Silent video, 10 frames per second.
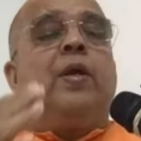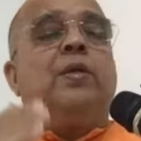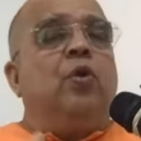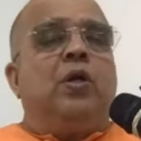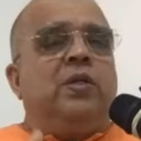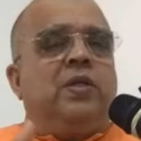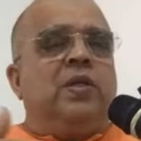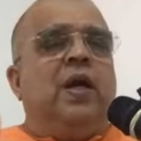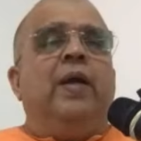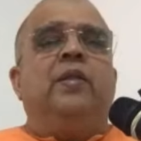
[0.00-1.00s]
It's not
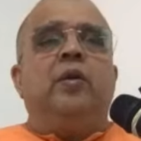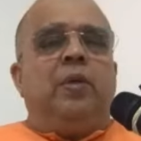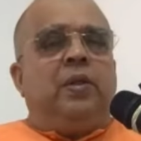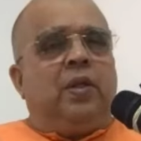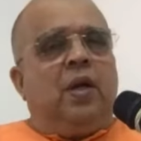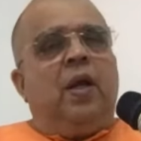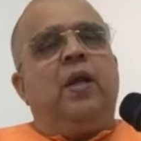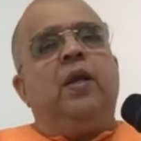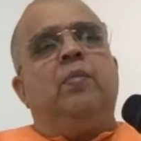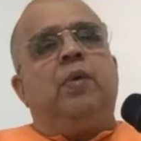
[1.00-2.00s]
just Gayatri Mantra.
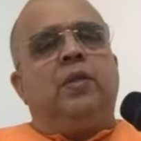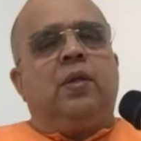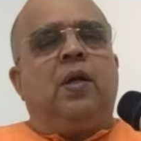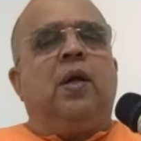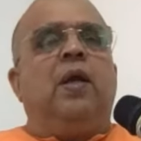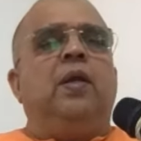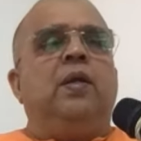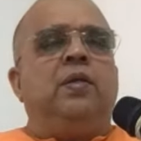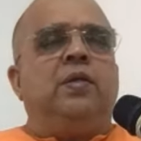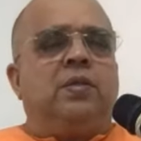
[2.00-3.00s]
Any mantra,
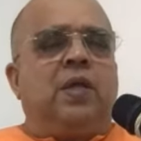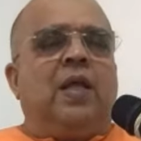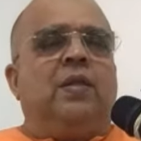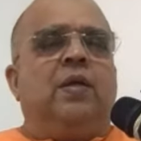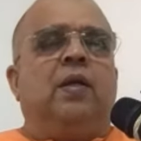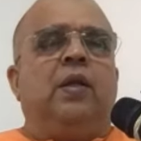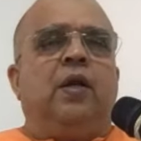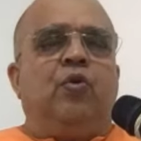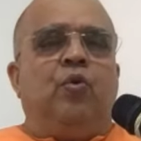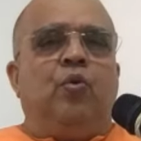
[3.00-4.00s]
any sadhana
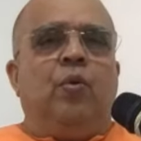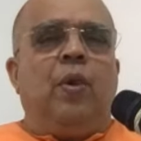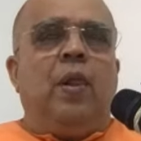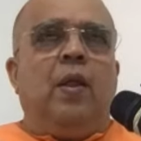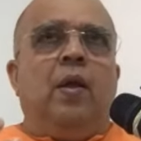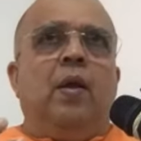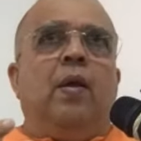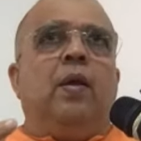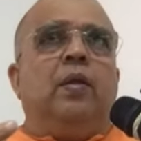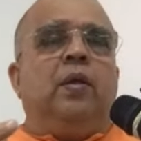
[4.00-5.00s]
that you do,
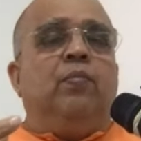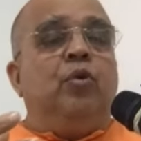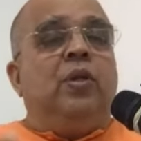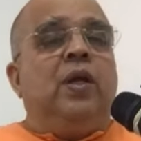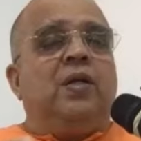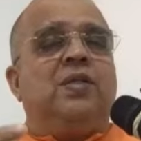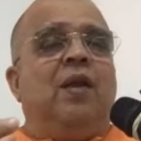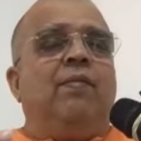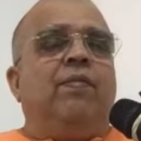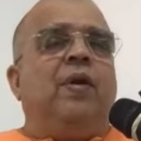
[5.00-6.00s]
the buddhi
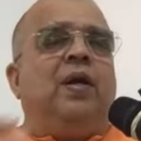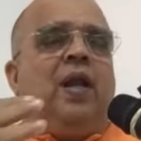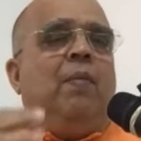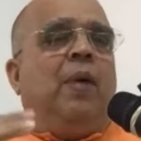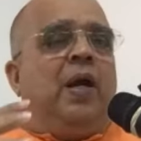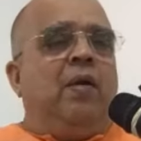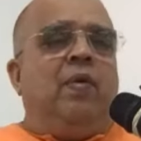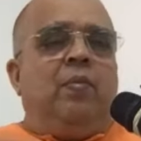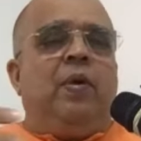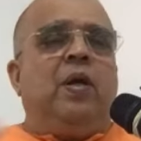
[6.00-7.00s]
itself will tell. Mind
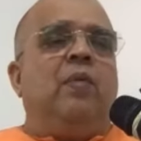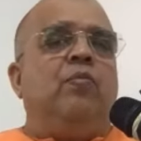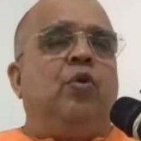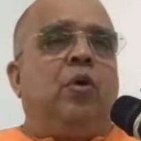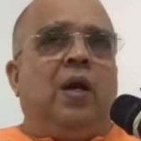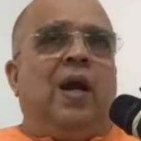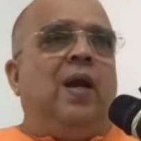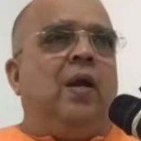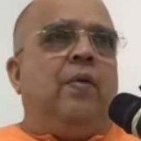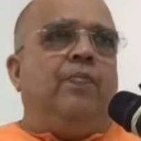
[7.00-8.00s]
will become your
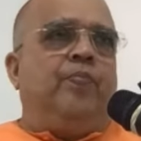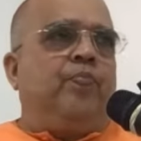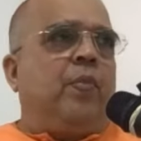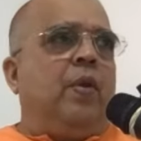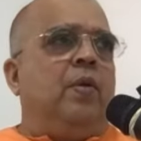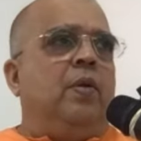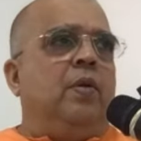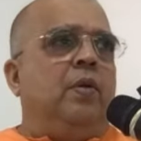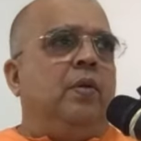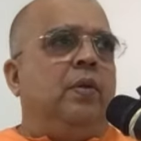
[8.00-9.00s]
guide.
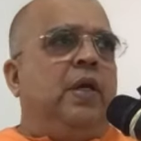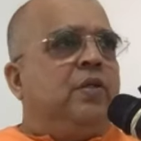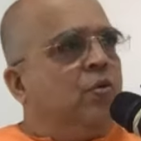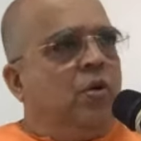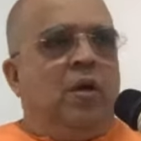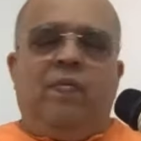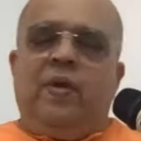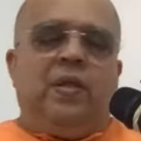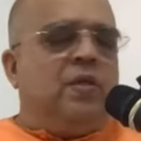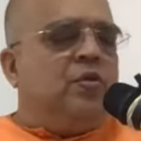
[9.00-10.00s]
That's the only
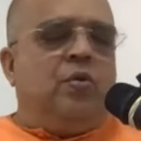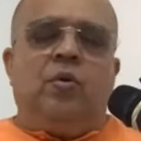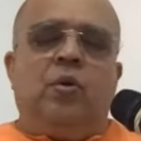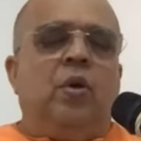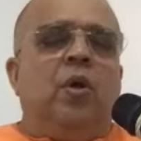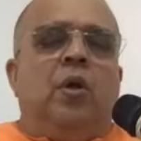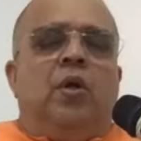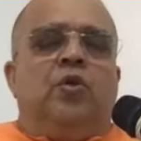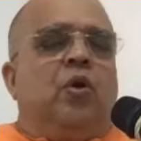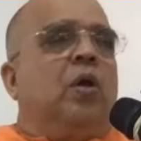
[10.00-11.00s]
way. There's no
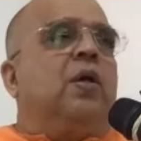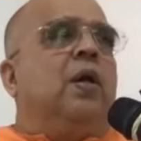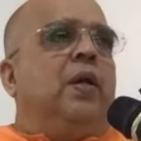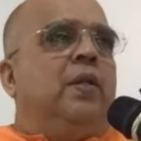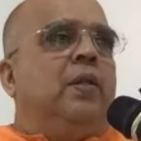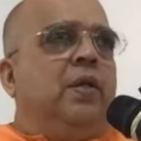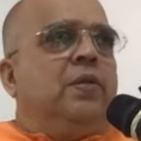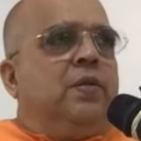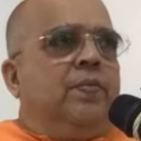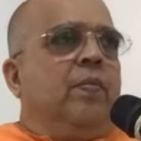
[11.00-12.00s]
shortcut in
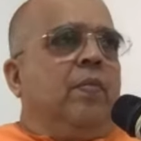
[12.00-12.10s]
this.